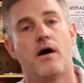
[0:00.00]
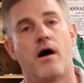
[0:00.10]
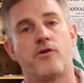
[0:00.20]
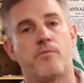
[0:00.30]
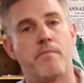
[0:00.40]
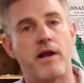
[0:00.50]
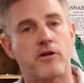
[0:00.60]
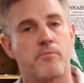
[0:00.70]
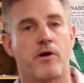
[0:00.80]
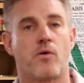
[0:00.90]
under
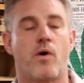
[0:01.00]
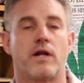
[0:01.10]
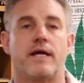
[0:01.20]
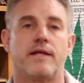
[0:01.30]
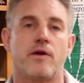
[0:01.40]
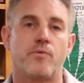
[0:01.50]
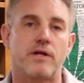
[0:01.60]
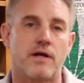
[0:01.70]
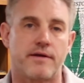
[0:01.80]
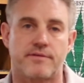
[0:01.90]
medical marijuana, and they
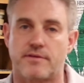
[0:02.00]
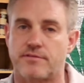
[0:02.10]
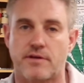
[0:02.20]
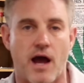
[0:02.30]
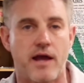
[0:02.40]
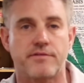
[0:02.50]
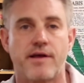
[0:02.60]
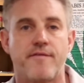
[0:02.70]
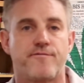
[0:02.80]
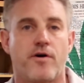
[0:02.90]
realize that the sky has
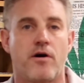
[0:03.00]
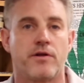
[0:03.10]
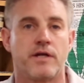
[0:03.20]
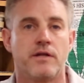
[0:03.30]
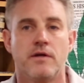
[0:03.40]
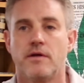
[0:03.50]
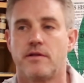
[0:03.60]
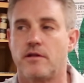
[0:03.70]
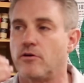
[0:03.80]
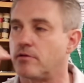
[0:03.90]
not fallen.
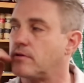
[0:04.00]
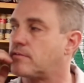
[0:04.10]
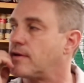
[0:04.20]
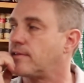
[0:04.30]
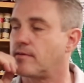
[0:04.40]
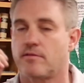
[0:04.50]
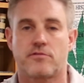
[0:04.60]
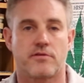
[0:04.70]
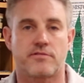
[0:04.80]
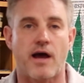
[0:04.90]
You know, the
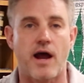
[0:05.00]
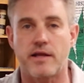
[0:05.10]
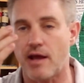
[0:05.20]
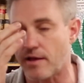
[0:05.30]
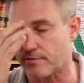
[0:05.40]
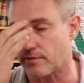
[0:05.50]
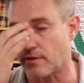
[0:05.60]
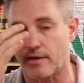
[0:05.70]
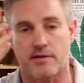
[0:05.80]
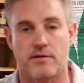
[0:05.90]
society hasn't
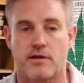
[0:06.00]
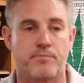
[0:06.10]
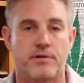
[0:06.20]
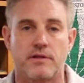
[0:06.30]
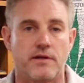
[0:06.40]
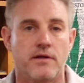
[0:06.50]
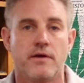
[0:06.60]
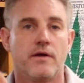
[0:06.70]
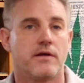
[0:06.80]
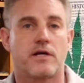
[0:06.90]
completely
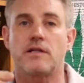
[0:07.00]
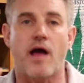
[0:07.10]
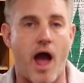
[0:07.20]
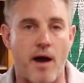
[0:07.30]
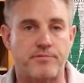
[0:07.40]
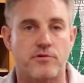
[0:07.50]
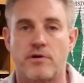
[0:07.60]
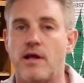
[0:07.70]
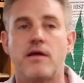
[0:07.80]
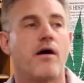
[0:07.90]
collapsed, or
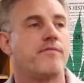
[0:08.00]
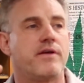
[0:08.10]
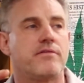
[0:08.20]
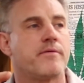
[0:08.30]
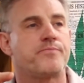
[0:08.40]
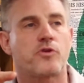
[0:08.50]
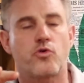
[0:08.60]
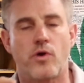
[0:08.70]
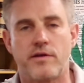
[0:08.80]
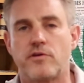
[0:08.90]
any of these
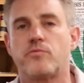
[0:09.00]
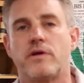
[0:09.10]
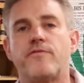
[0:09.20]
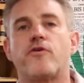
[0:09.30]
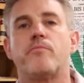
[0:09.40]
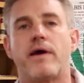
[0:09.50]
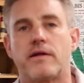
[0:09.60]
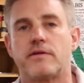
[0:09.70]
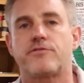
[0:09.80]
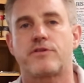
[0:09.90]
crazy reefer
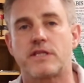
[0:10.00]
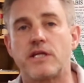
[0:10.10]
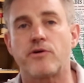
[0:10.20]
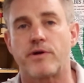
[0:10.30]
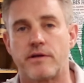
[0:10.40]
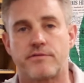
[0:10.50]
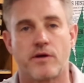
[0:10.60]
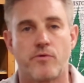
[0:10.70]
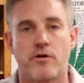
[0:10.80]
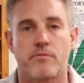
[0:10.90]
madness theories
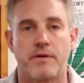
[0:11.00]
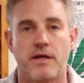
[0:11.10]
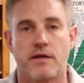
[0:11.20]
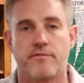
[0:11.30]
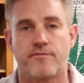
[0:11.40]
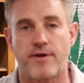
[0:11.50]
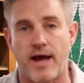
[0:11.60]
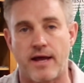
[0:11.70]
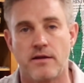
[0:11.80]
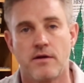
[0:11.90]
that we were being
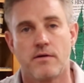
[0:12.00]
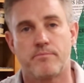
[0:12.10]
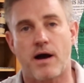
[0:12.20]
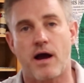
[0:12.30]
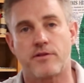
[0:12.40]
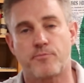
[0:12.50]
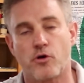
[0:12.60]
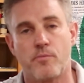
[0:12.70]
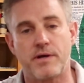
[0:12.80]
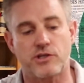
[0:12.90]
fed by the
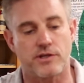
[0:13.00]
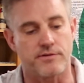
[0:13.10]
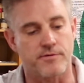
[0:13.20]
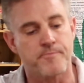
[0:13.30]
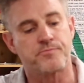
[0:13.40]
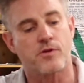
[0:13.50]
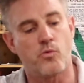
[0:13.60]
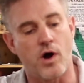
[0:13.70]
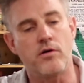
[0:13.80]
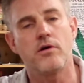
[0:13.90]
prohibitionists.
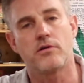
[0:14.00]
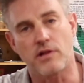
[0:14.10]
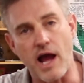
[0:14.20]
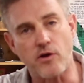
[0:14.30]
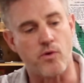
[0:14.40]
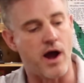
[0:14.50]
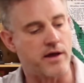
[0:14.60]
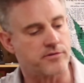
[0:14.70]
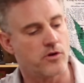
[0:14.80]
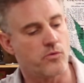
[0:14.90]
Well,
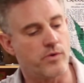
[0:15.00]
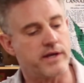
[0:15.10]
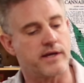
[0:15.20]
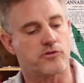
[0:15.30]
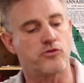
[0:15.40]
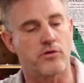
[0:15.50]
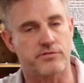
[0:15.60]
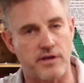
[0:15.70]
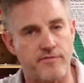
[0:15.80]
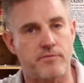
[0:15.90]
likewise, we get
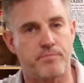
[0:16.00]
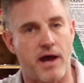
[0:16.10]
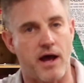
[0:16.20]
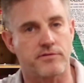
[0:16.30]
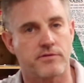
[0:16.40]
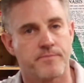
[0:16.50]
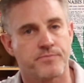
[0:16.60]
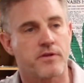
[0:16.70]
207 passed.